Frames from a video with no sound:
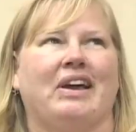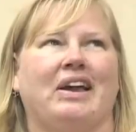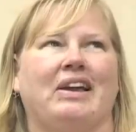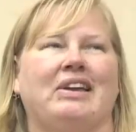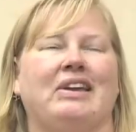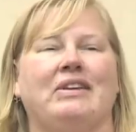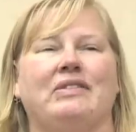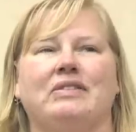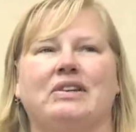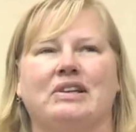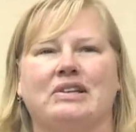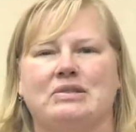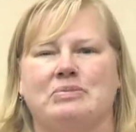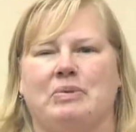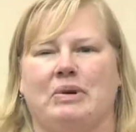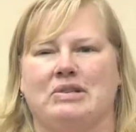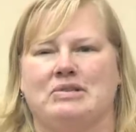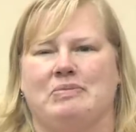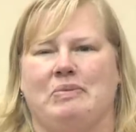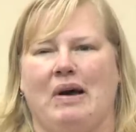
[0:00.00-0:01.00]
even
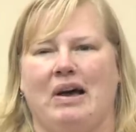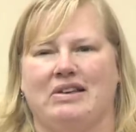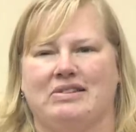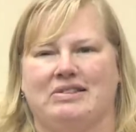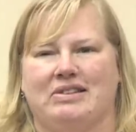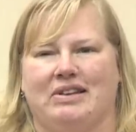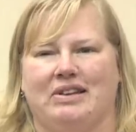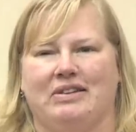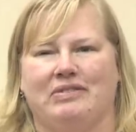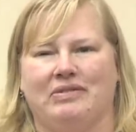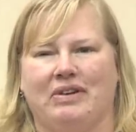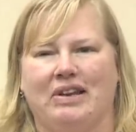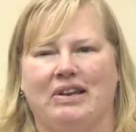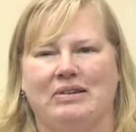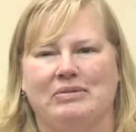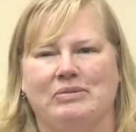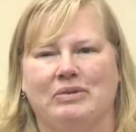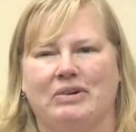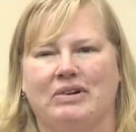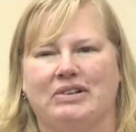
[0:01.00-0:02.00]
express positive
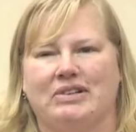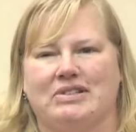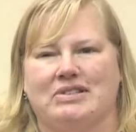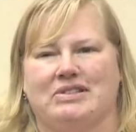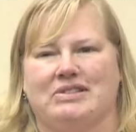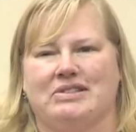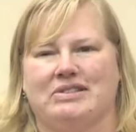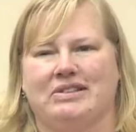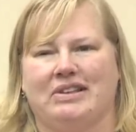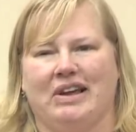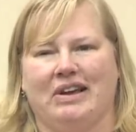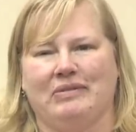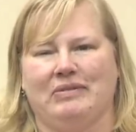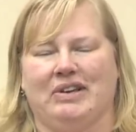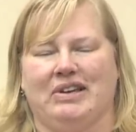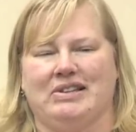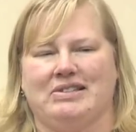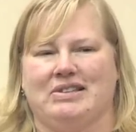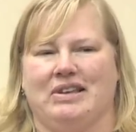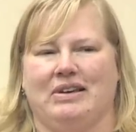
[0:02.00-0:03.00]
anymore, just
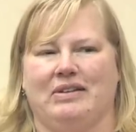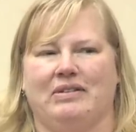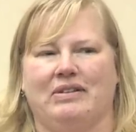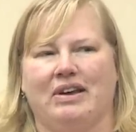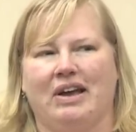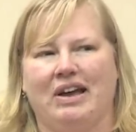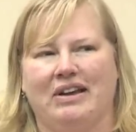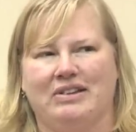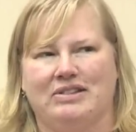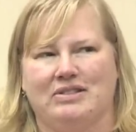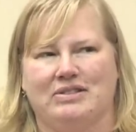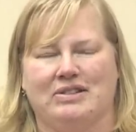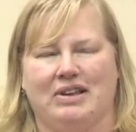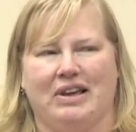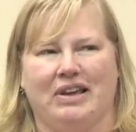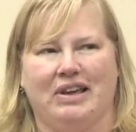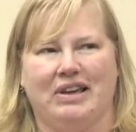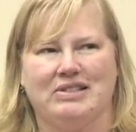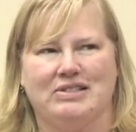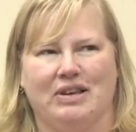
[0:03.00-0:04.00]
because
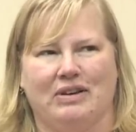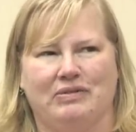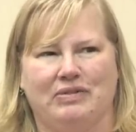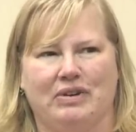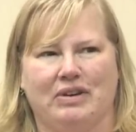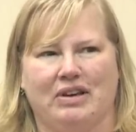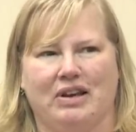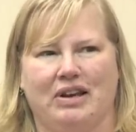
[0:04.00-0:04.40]
I guess I feel